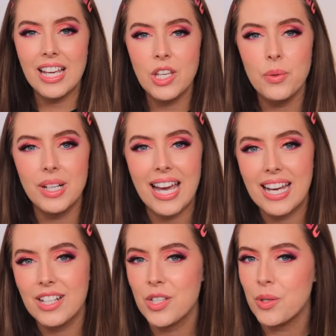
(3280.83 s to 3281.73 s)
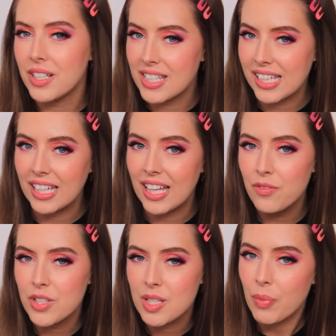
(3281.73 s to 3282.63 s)
Thank you again to Hunt A Killer
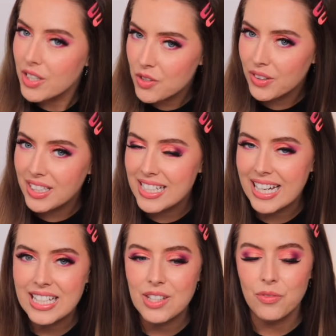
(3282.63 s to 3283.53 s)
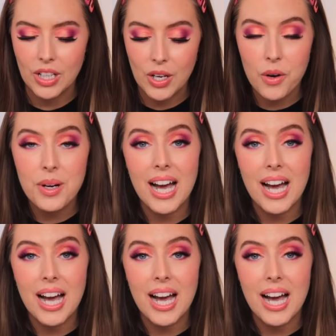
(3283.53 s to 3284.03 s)
for sponsoring today's video